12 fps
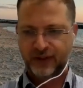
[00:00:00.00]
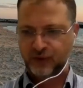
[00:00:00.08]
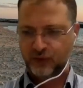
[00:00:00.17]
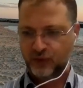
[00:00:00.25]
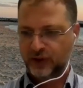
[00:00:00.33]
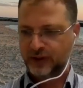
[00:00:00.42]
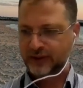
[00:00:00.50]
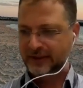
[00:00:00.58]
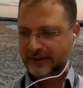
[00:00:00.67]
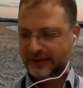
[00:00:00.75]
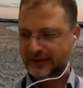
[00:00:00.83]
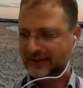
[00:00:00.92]

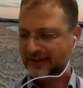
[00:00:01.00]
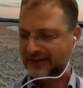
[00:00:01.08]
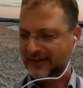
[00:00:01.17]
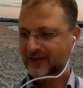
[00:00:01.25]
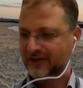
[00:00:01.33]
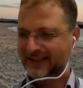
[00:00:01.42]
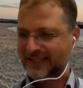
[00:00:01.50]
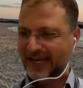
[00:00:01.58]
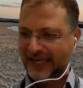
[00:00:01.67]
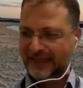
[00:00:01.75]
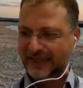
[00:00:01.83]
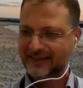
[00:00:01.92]
strong, let's
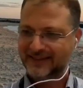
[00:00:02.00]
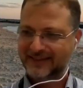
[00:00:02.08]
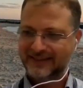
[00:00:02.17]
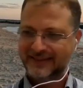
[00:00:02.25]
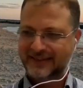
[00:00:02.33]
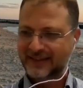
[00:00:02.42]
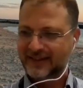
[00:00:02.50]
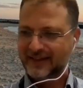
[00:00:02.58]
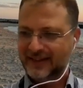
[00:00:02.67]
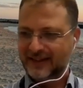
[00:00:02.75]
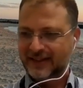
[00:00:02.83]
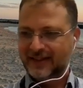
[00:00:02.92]
say,
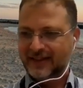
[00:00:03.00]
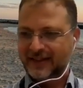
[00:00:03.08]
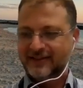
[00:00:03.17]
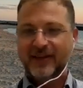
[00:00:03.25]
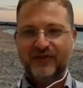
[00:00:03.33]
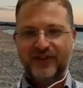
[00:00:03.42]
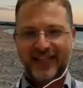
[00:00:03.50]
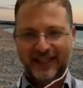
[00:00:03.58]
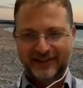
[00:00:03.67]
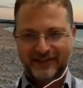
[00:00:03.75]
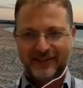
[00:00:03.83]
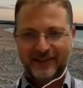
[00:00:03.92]

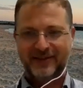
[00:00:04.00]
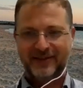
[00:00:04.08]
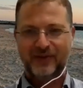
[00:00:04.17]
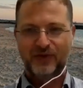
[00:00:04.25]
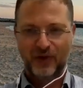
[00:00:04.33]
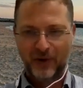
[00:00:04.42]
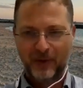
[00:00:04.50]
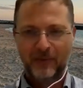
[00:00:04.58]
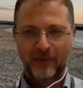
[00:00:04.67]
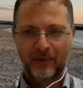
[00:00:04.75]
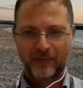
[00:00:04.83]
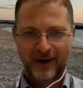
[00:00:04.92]
diffidence
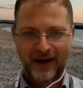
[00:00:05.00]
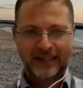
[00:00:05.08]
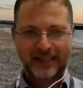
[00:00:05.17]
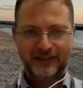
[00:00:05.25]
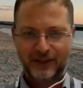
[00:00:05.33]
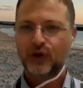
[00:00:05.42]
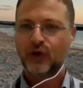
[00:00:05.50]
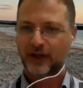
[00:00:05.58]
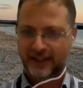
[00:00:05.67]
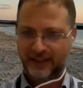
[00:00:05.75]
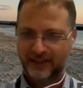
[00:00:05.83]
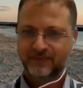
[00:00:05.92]
from my senior
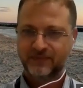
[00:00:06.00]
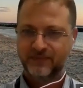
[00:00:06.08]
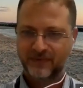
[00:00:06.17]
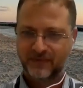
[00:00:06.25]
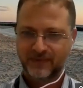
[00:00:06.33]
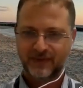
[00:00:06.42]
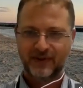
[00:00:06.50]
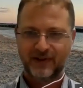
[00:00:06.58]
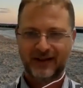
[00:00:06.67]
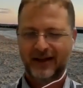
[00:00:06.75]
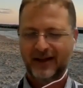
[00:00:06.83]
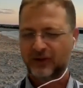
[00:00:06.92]
colleague.
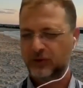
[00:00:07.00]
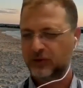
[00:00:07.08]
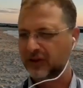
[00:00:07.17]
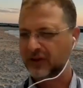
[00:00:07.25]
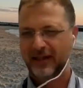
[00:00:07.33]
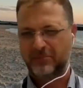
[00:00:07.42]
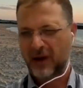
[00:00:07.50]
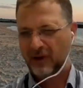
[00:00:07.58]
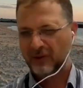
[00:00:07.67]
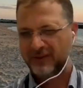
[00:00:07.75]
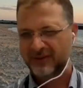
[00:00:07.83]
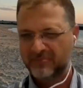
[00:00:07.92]
You're talking
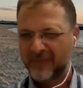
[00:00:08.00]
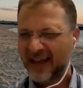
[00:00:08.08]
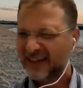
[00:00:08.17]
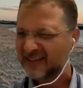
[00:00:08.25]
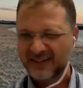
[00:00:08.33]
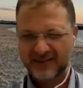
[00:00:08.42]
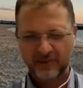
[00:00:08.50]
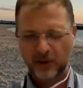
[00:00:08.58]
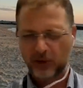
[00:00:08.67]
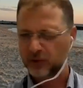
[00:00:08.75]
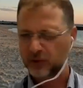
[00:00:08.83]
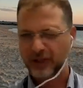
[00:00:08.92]
about metals,
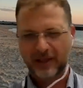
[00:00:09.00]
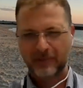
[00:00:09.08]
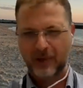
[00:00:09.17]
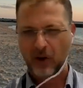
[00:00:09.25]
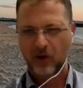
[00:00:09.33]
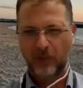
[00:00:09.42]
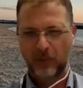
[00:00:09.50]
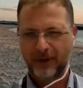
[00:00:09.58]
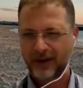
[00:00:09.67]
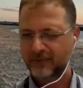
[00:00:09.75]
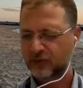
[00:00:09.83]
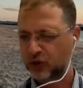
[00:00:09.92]
you're talking about
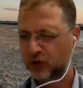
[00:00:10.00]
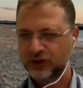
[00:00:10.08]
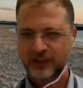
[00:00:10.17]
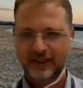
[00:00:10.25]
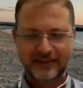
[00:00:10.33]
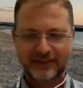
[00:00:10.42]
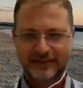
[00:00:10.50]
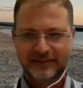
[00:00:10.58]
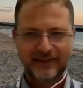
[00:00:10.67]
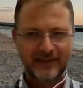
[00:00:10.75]
copper, no genes.